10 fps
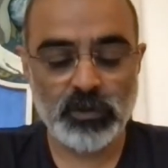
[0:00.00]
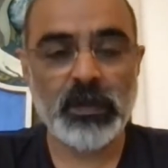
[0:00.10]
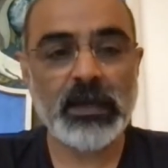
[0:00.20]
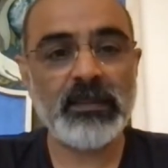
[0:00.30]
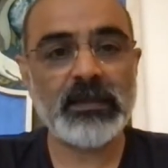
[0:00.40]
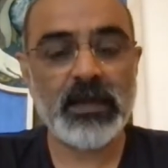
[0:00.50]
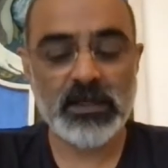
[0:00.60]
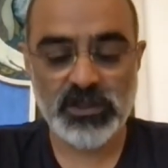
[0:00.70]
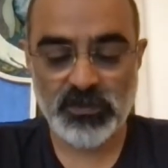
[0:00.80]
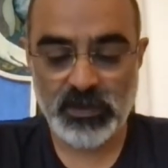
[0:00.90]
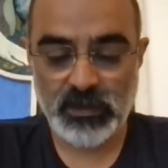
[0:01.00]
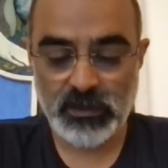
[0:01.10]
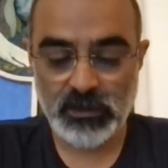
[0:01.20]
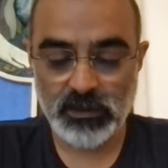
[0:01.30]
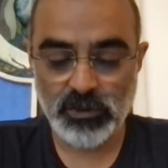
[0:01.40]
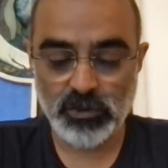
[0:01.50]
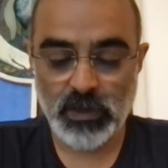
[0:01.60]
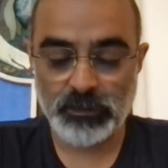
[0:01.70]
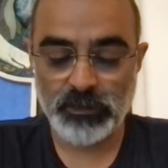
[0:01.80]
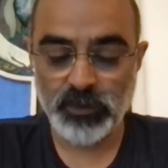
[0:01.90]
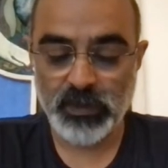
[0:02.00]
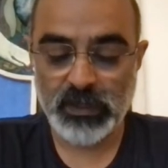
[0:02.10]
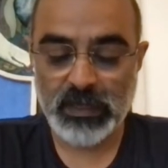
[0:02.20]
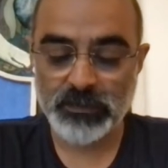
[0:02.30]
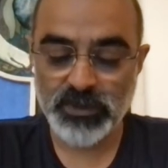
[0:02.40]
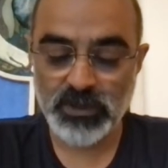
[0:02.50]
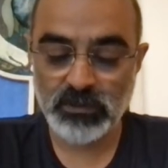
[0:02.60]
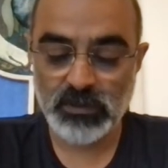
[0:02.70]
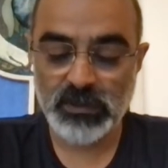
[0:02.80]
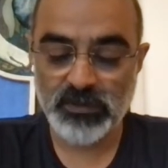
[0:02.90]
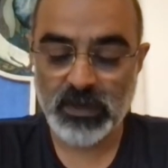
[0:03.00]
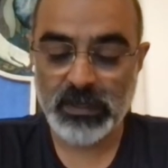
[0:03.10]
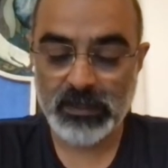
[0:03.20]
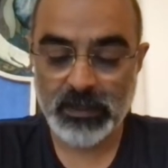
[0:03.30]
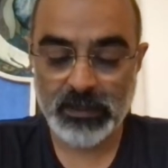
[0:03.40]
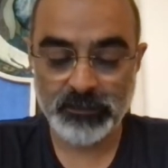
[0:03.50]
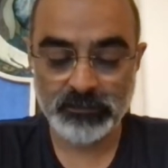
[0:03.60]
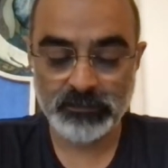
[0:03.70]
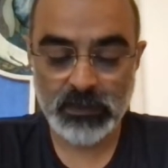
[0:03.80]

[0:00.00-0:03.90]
the health industry stood up during an absolutely trying time